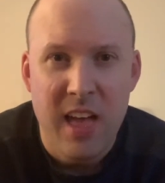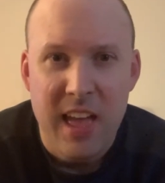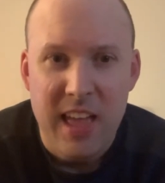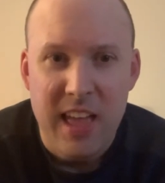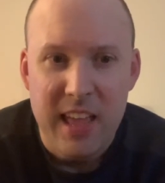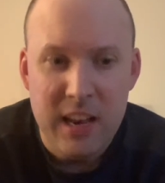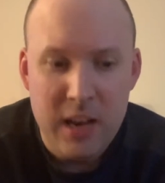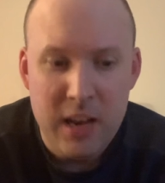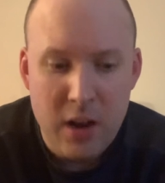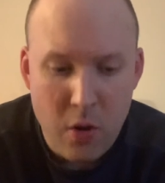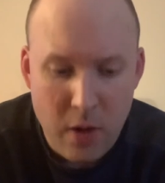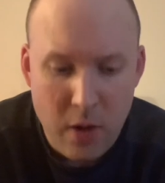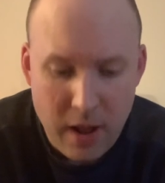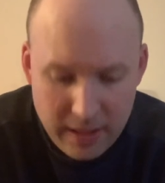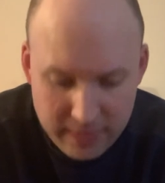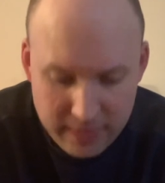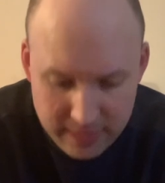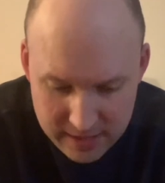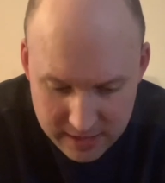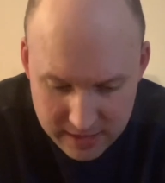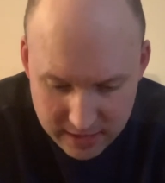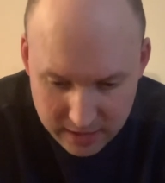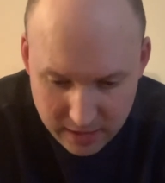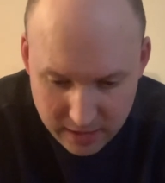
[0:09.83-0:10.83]
You know, I
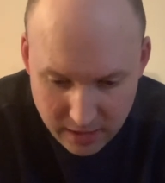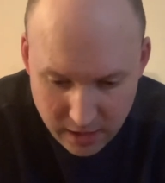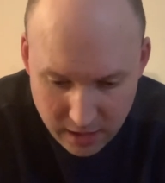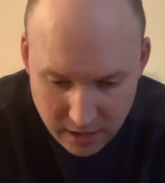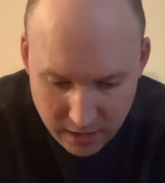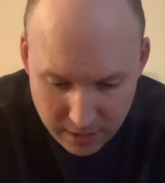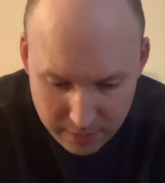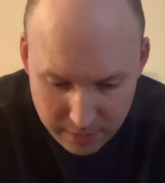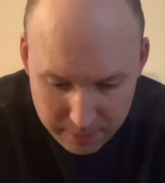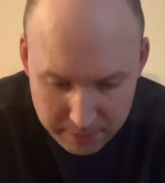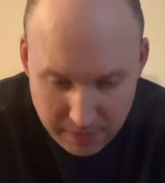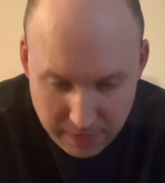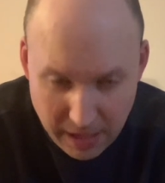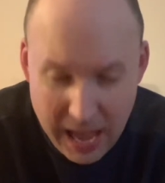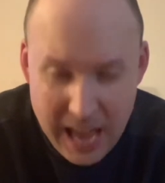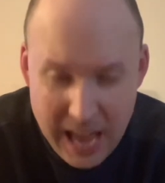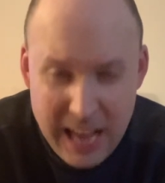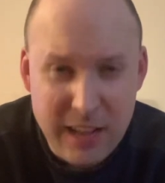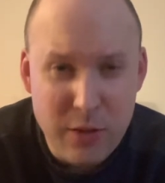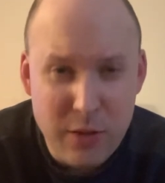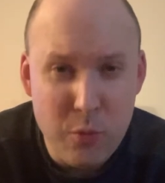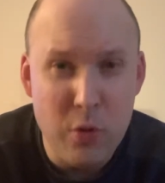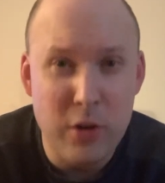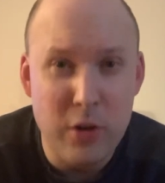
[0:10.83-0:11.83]
think
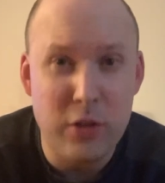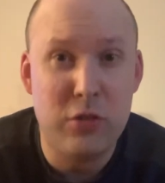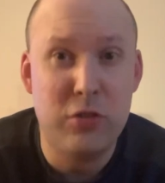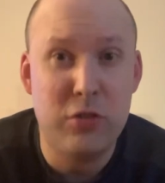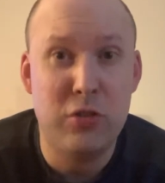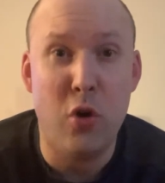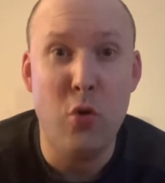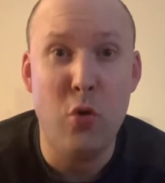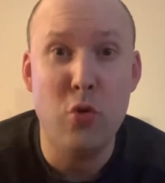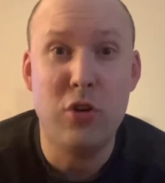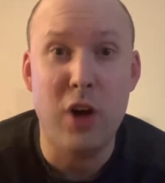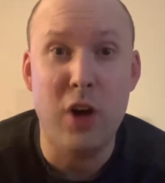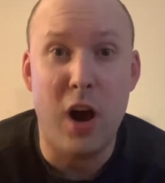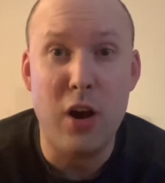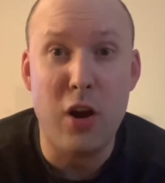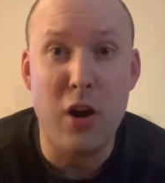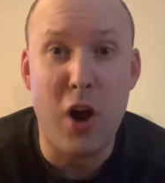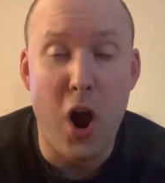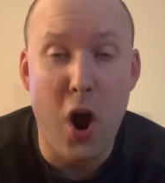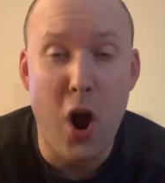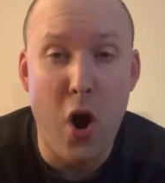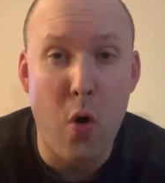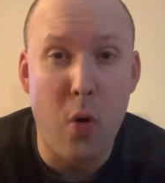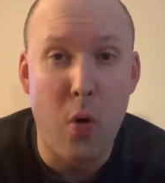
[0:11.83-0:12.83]
I went so
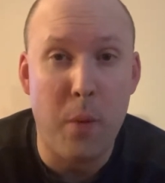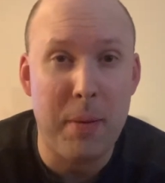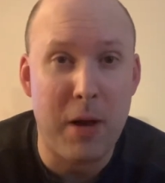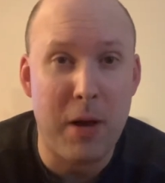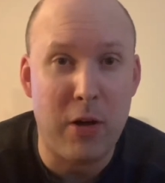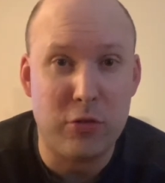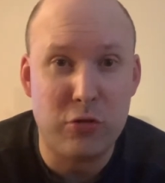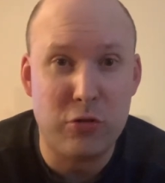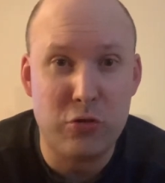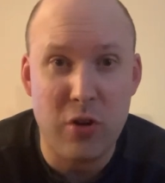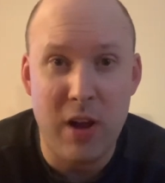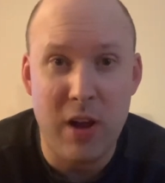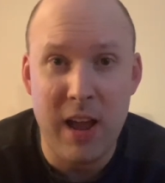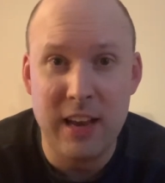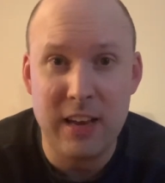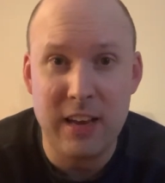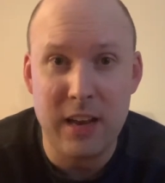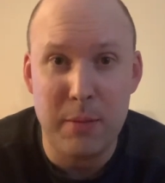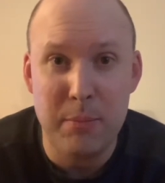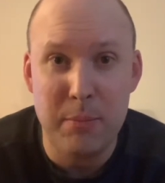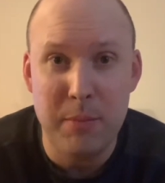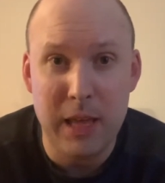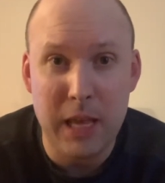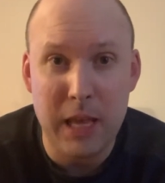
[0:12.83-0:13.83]
gung-ho about trying
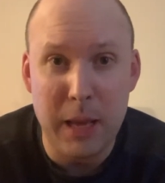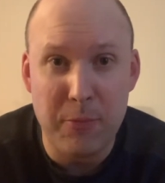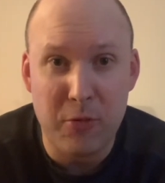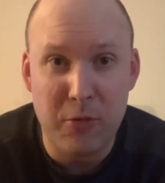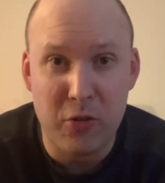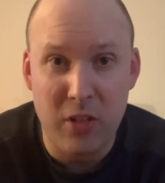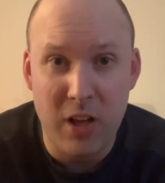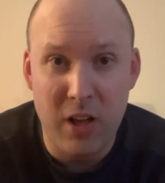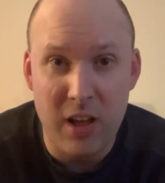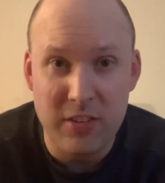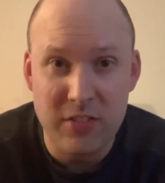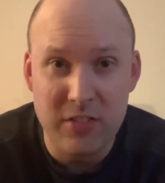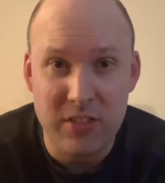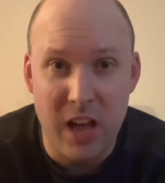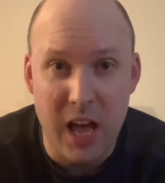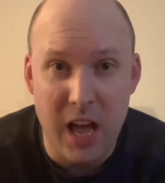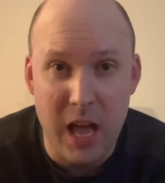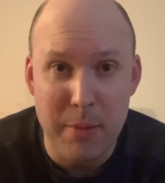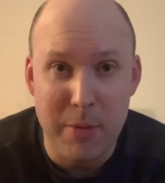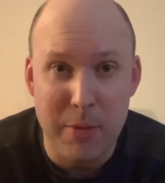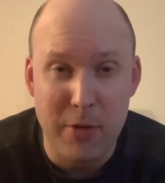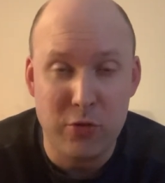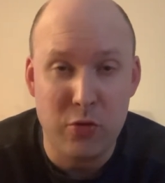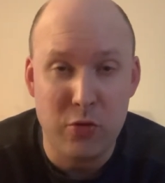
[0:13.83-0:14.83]
to make up for lost
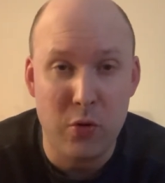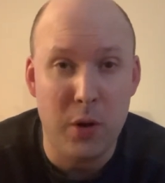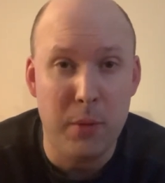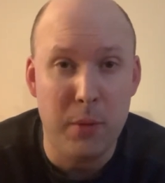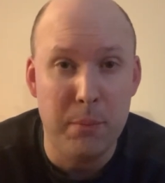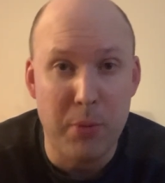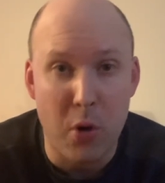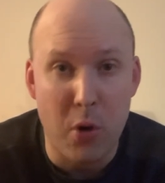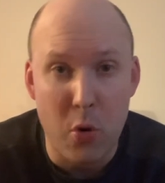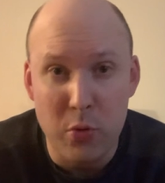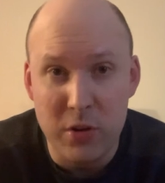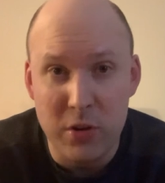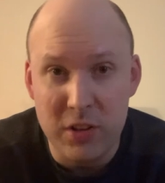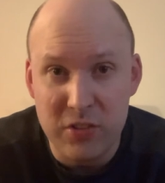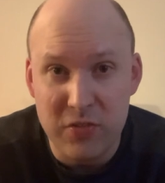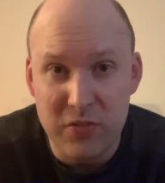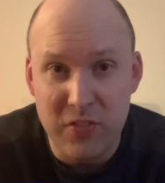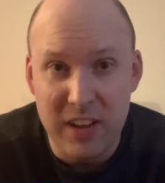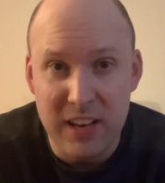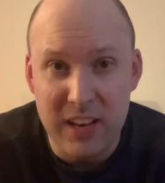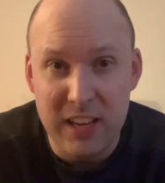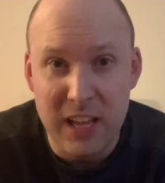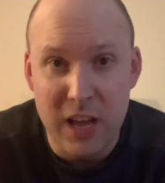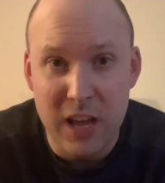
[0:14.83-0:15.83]
time. I was doing bonus
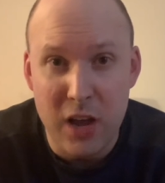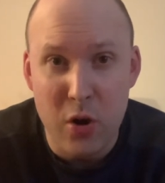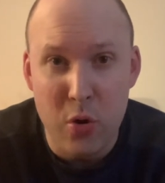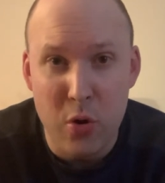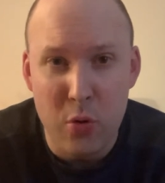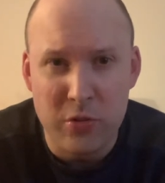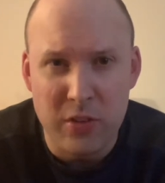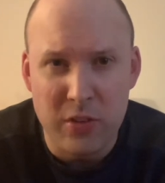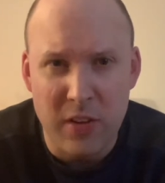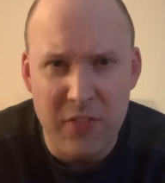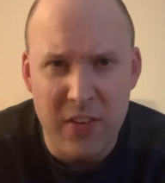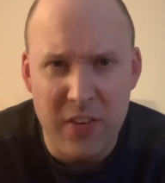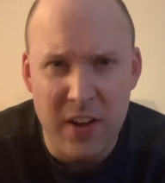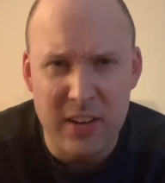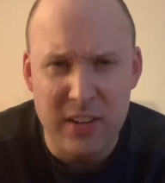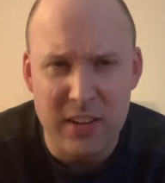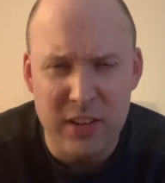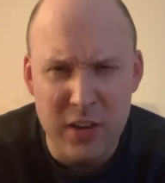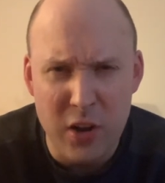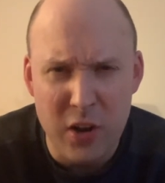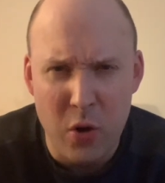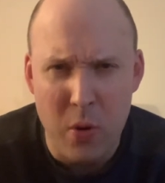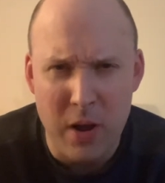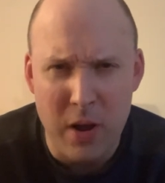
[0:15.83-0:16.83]
videos. I thought,
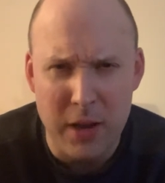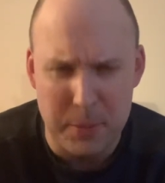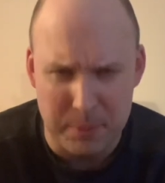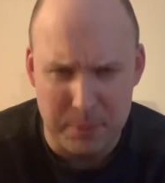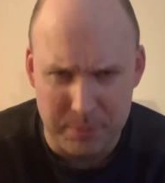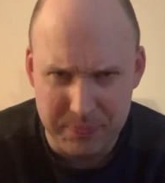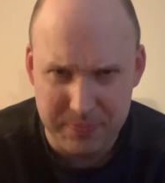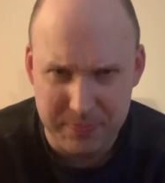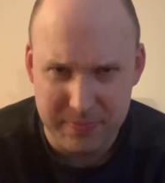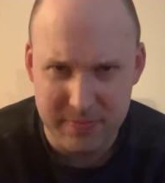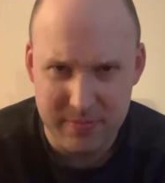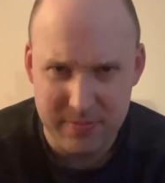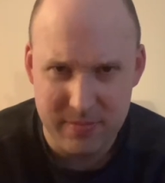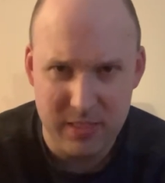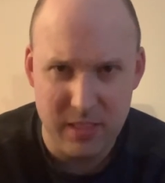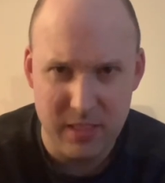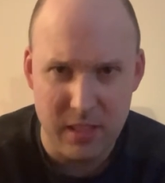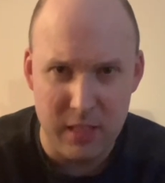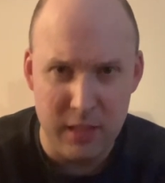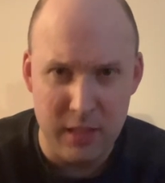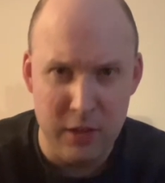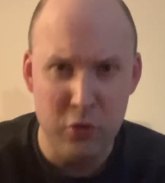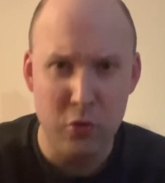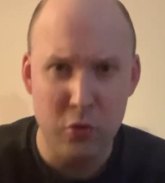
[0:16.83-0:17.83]
you know what,
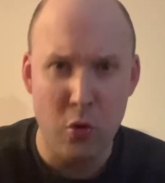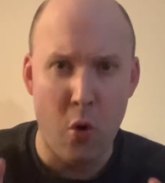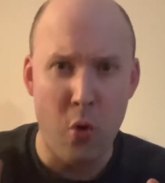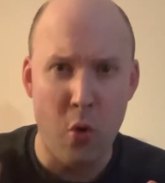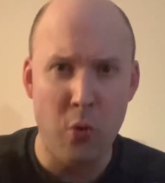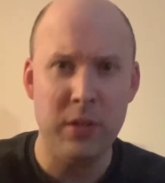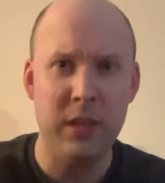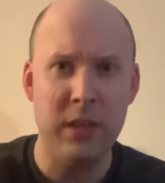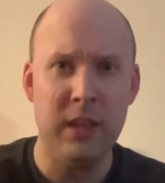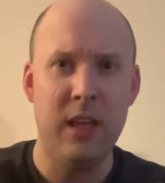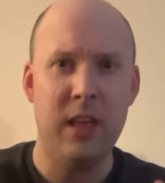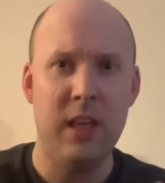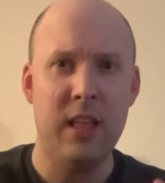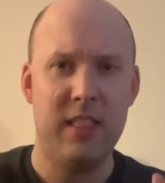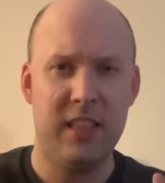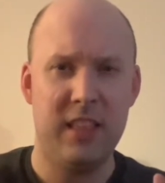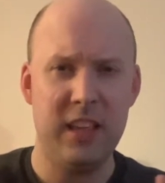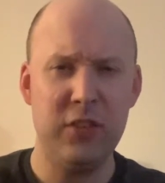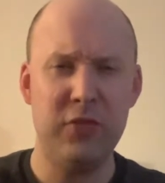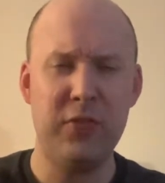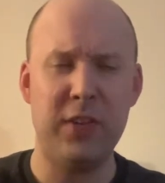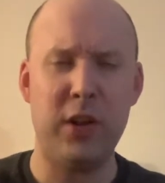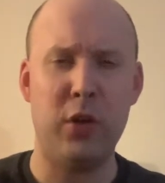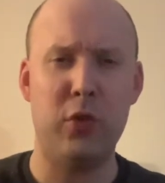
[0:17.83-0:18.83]
these
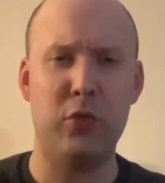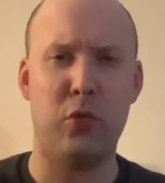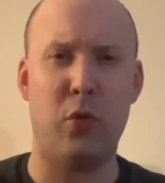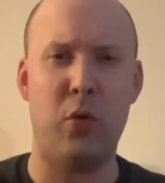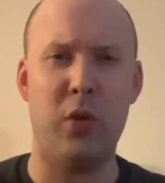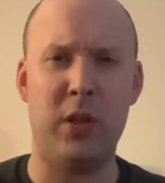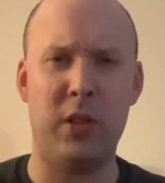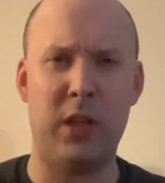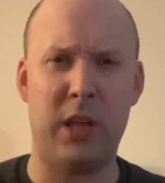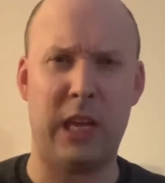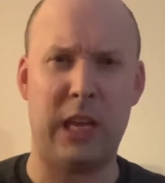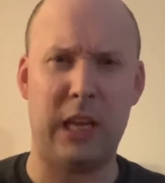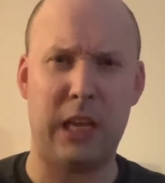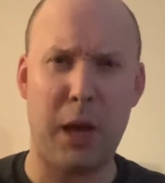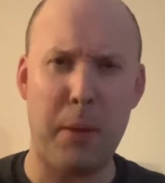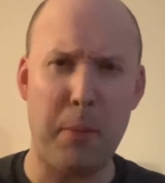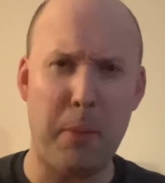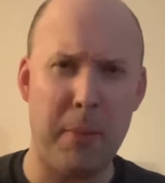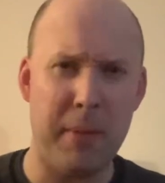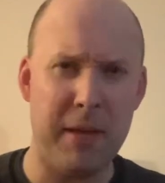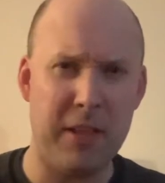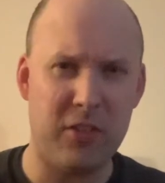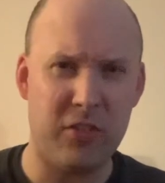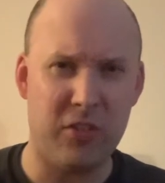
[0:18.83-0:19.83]
videos are only like a
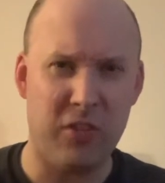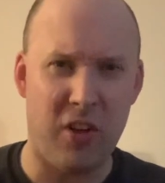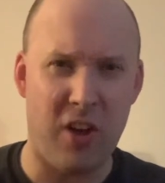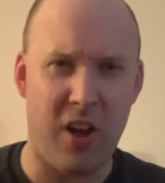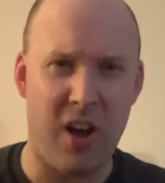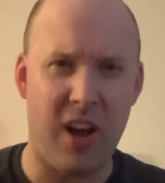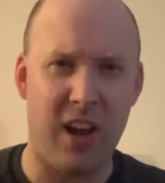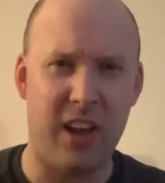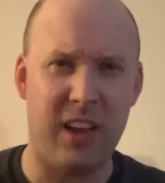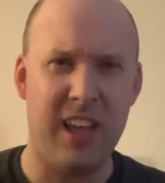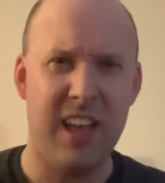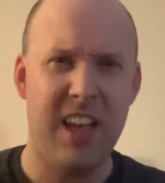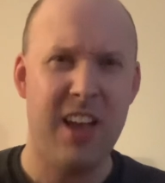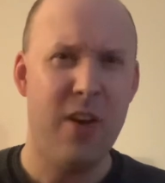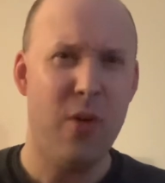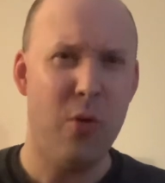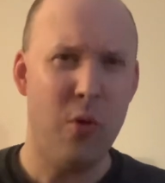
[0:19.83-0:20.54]
couple minutes long.